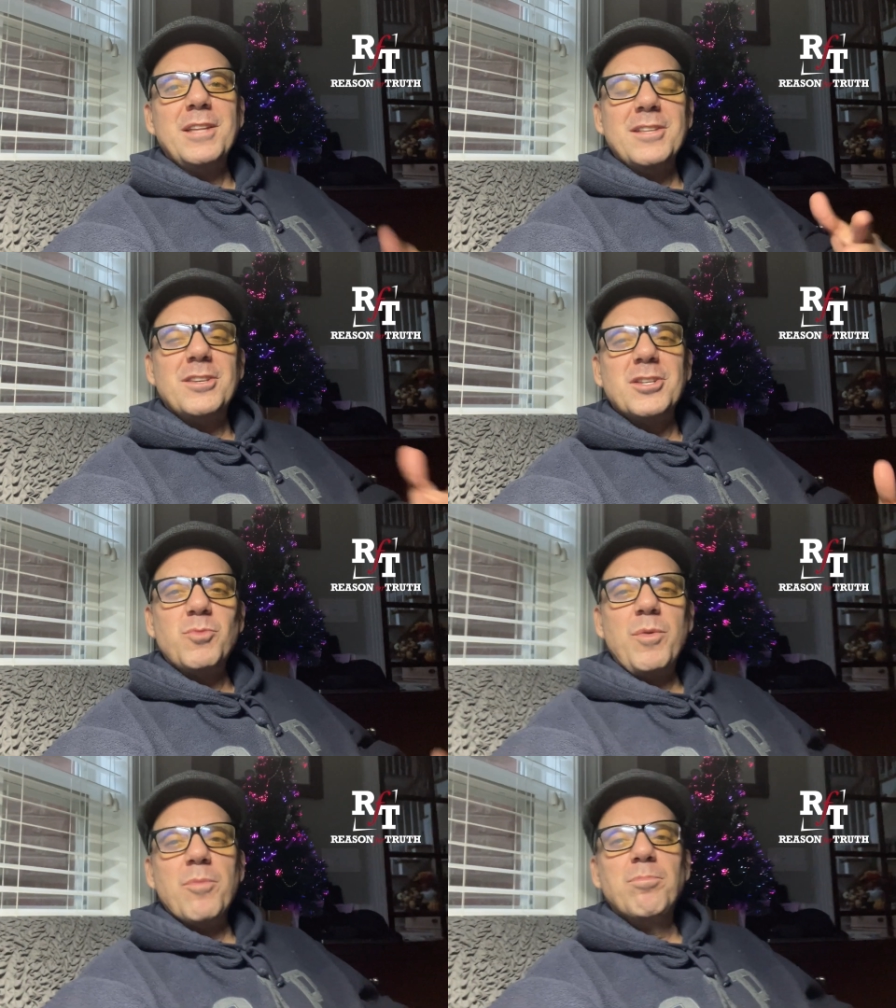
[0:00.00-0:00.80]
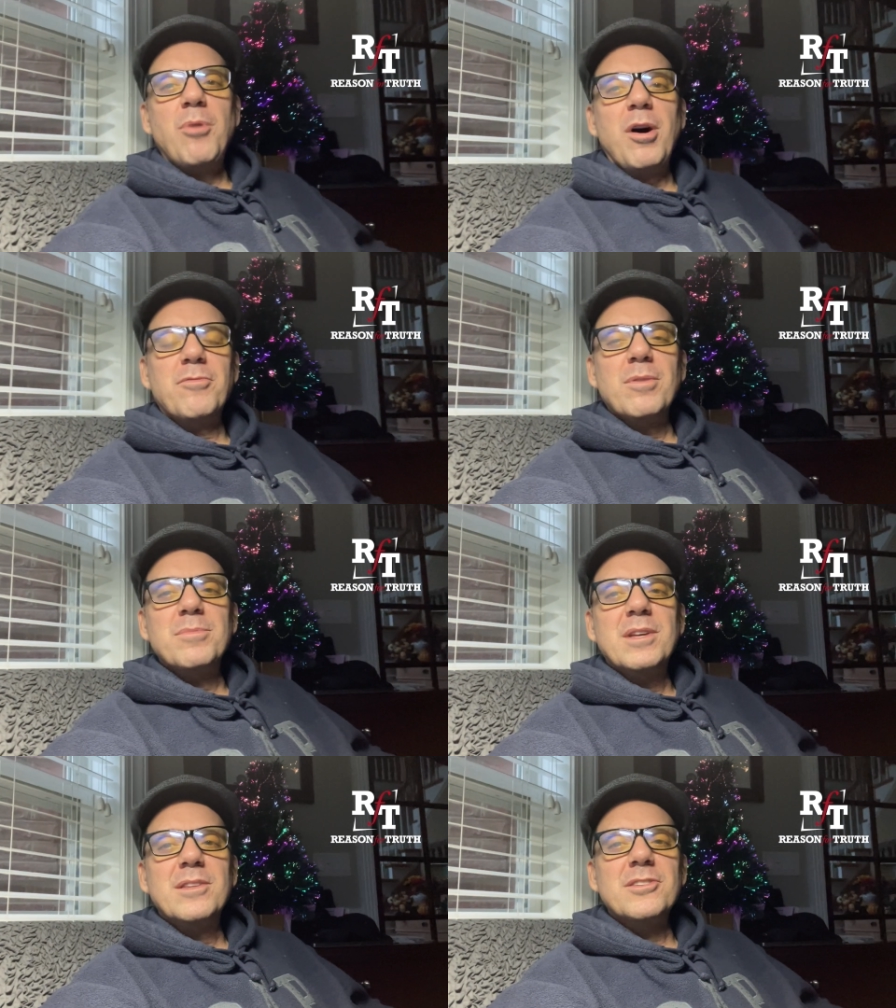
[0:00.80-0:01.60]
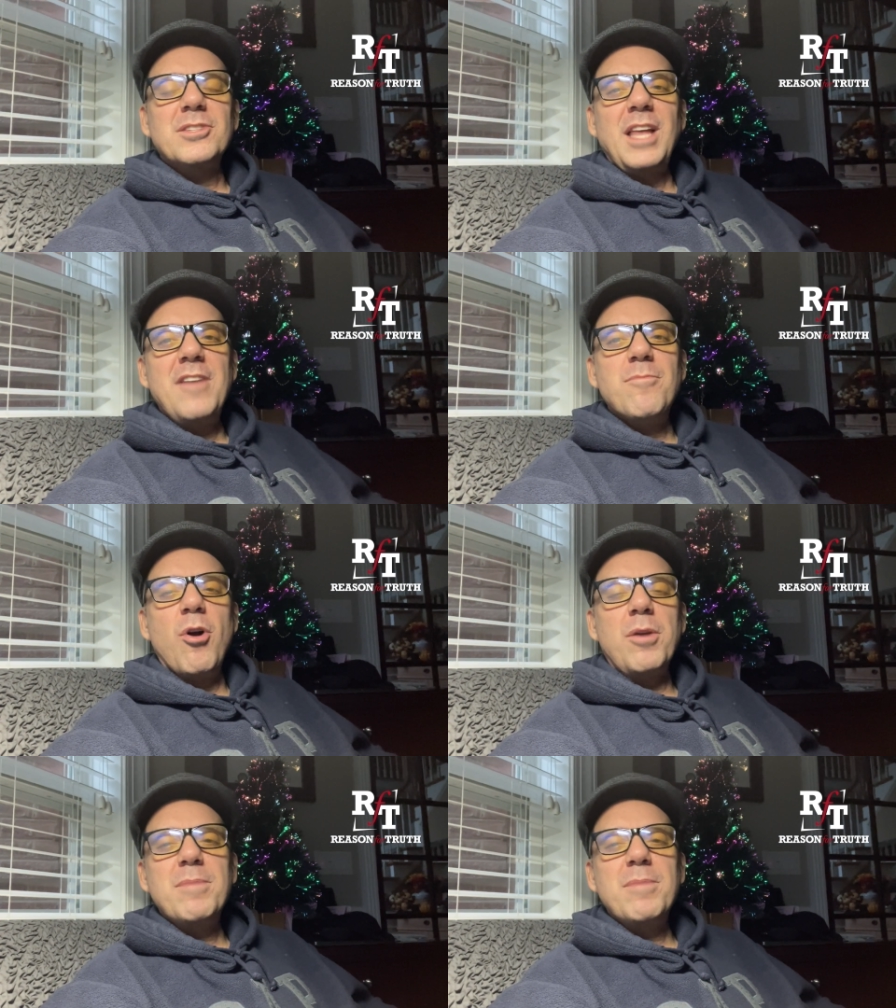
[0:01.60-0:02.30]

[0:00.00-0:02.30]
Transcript: That's us. We were bought from the slave market,